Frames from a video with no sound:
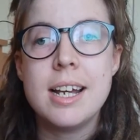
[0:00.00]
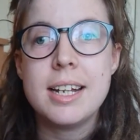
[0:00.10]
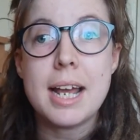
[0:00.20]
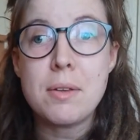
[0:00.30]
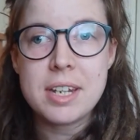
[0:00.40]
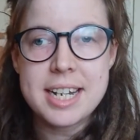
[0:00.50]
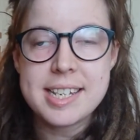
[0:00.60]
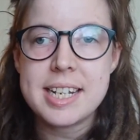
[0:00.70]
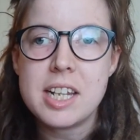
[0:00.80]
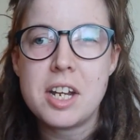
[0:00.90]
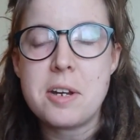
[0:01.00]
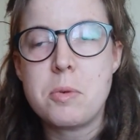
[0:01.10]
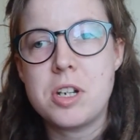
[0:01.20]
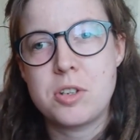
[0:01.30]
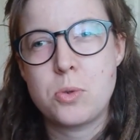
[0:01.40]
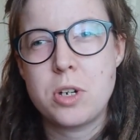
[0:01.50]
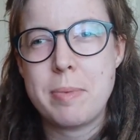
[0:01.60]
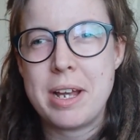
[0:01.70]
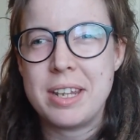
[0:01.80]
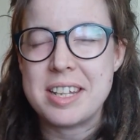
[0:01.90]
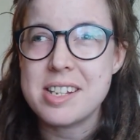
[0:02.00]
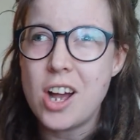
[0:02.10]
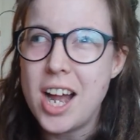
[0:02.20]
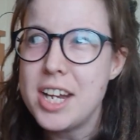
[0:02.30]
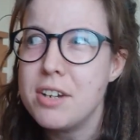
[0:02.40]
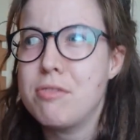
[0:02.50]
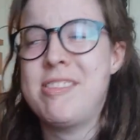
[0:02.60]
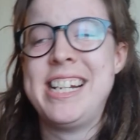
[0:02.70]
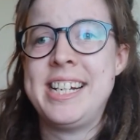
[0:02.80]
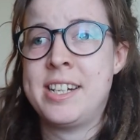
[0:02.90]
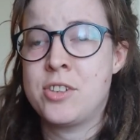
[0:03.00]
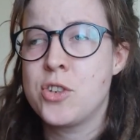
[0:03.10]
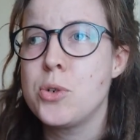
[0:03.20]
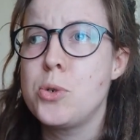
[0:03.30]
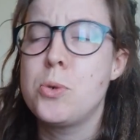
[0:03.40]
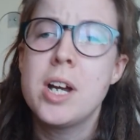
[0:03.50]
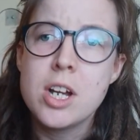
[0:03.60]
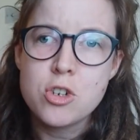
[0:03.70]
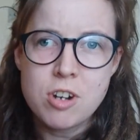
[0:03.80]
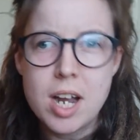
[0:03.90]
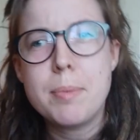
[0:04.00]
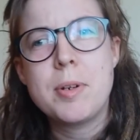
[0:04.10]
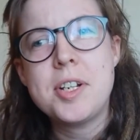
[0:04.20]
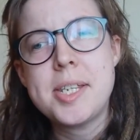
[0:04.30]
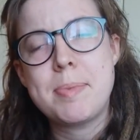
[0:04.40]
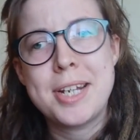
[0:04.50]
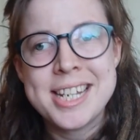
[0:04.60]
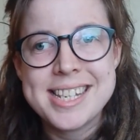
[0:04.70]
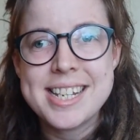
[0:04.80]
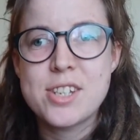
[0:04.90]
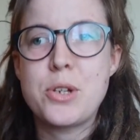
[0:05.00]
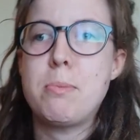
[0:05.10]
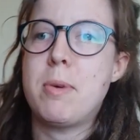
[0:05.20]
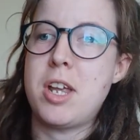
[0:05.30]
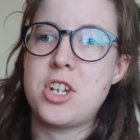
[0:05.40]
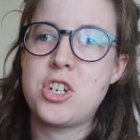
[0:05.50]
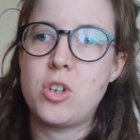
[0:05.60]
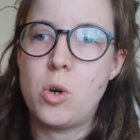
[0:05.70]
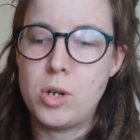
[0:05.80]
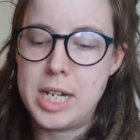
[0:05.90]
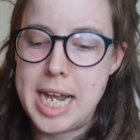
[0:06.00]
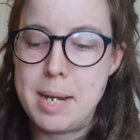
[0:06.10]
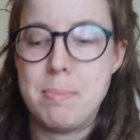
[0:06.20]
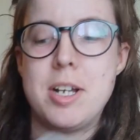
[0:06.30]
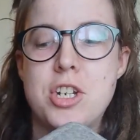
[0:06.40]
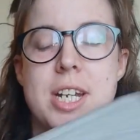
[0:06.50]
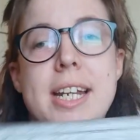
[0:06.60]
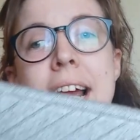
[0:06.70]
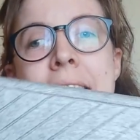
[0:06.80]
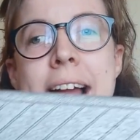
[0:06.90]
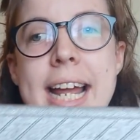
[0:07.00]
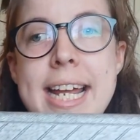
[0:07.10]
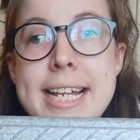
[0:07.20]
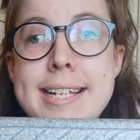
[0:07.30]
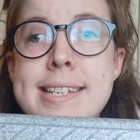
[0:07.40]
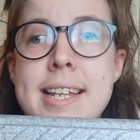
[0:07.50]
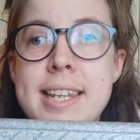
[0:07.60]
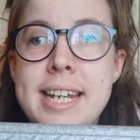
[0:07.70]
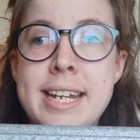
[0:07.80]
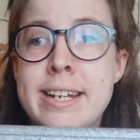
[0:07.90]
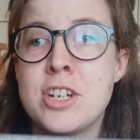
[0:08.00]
Now, the next thing that I want to talk about that's kind of related to tripods but isn't so much on a budget is the